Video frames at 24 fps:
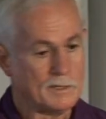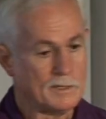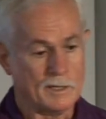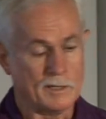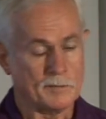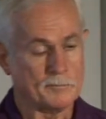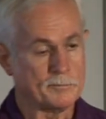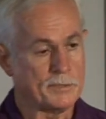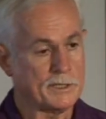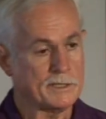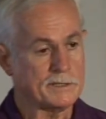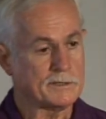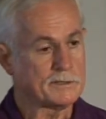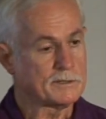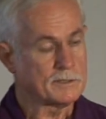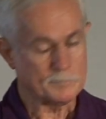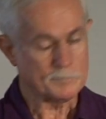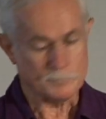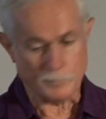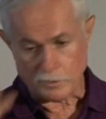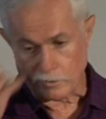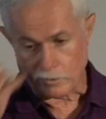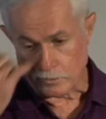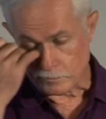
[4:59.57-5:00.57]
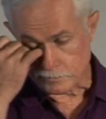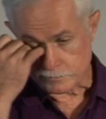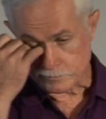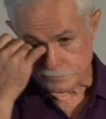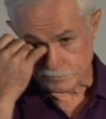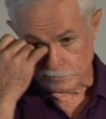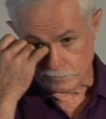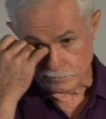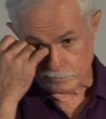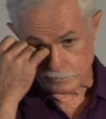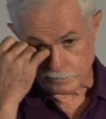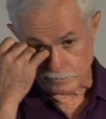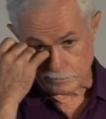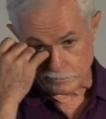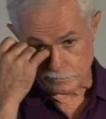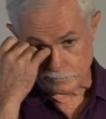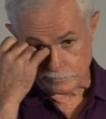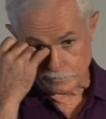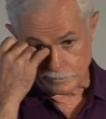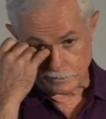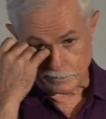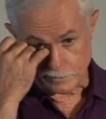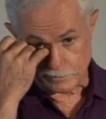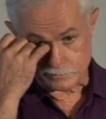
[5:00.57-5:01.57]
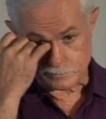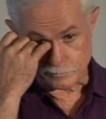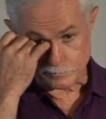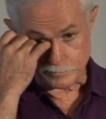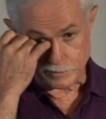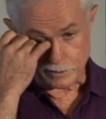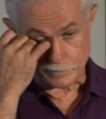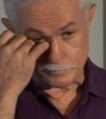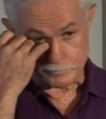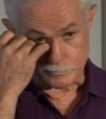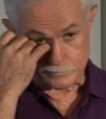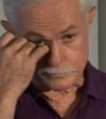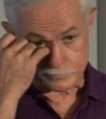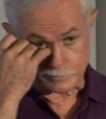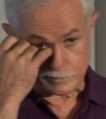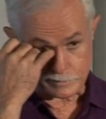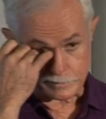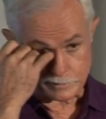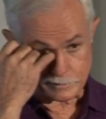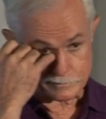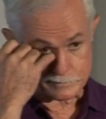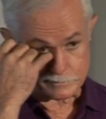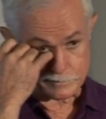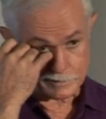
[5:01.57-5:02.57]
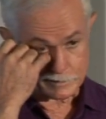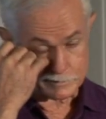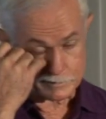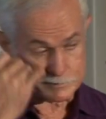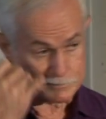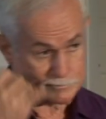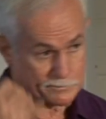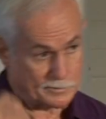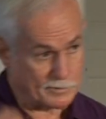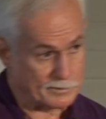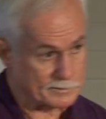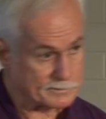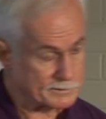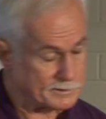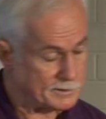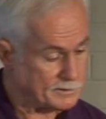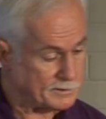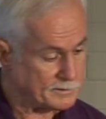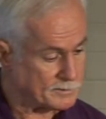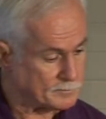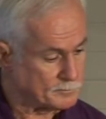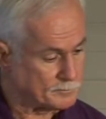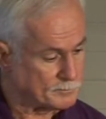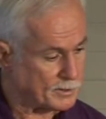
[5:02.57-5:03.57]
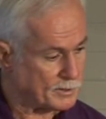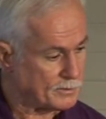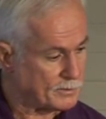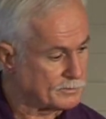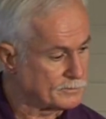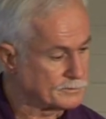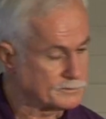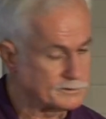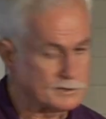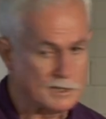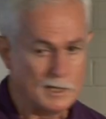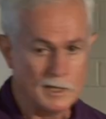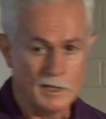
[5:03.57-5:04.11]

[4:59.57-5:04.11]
and picking up all the silica it needs, and people drink it and get strong teeth and bones.